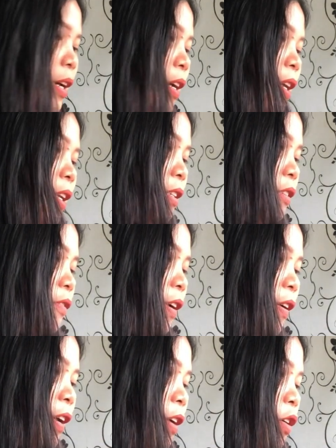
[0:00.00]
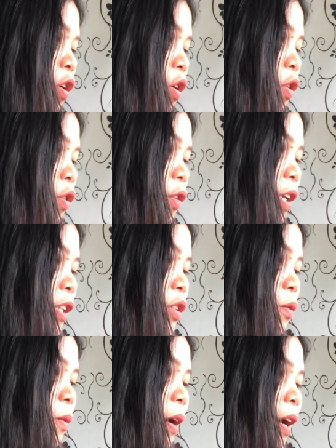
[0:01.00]
and it's very cold, that's
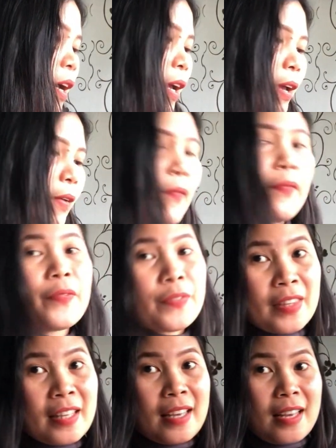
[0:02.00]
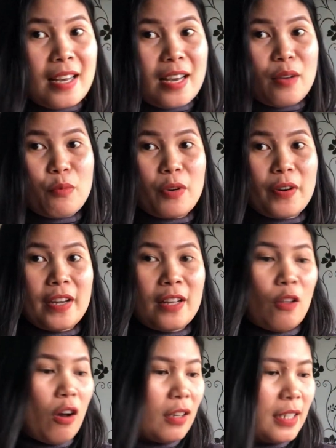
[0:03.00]
why I'm wearing
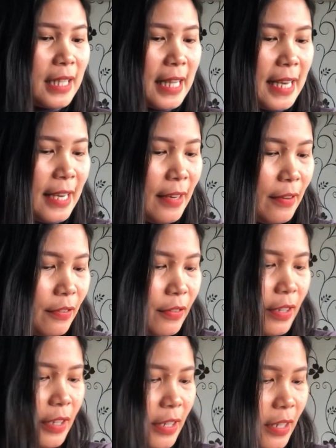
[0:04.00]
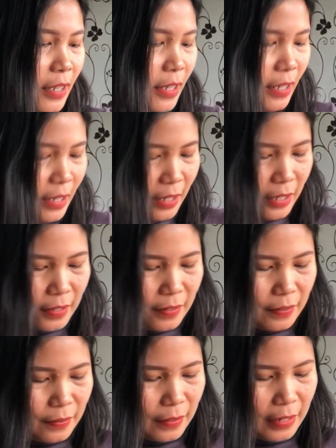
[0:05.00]
long sleeve.
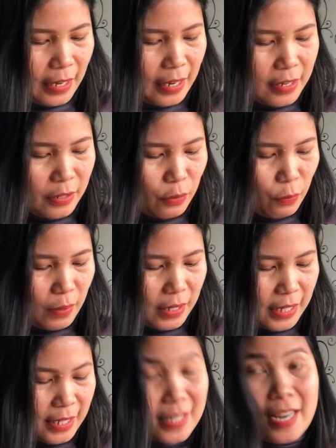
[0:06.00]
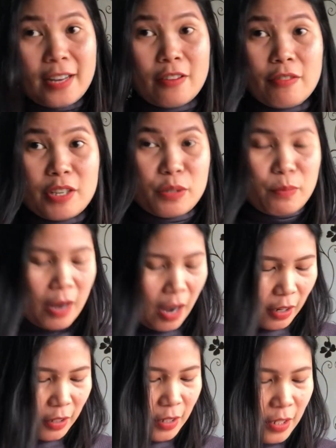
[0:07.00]
Okay, so what's inside of this
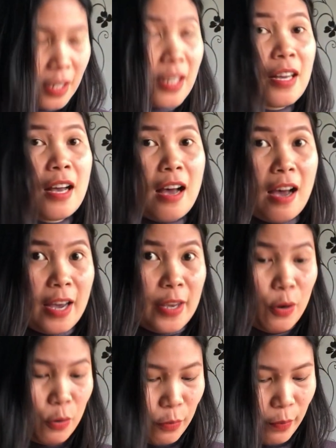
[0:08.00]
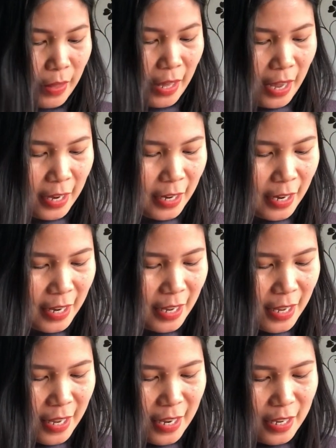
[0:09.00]
box? I hope that
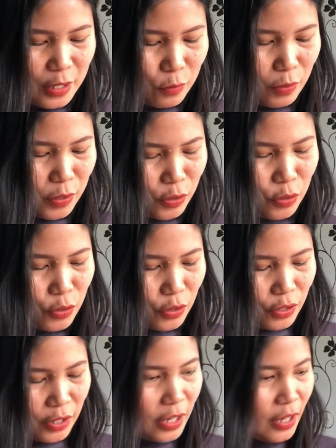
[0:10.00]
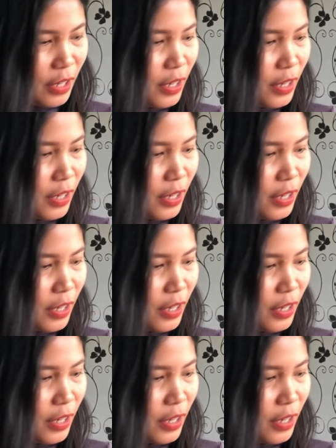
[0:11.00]
this one's good.